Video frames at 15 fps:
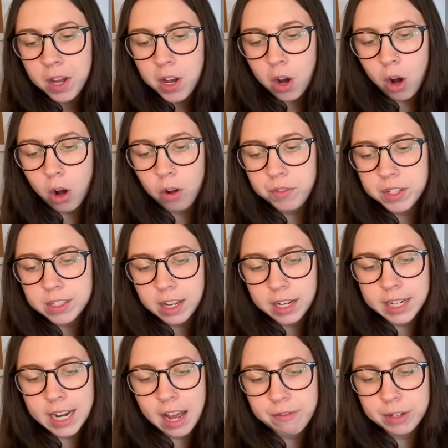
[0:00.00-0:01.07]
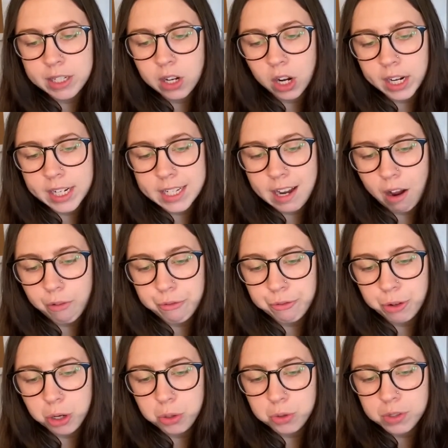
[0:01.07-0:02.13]
All of a sudden, every dog in town
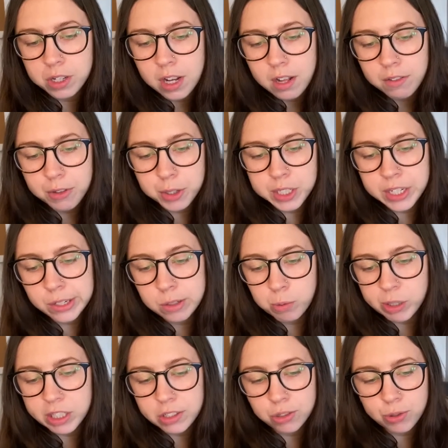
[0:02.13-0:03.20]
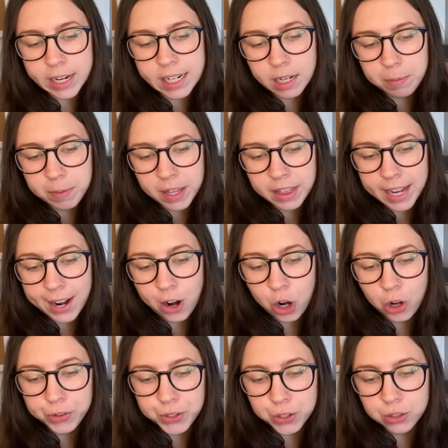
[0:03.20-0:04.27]
froze. Their ears went straight up, and they all
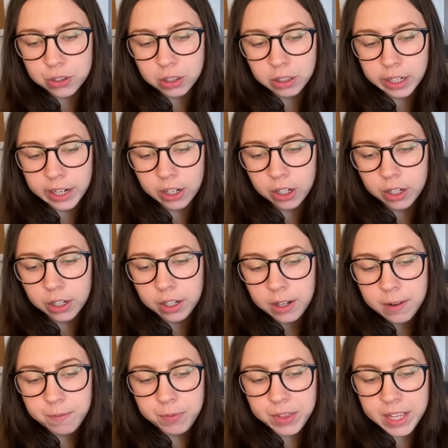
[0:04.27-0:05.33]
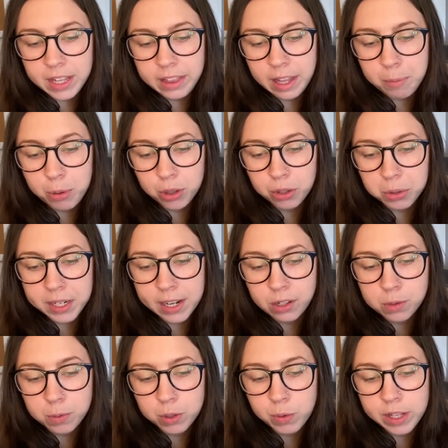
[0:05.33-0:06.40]
turned to look at her. Then they put their tails
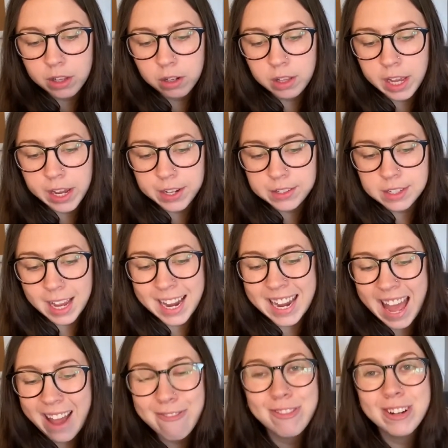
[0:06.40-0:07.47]
between their legs, and every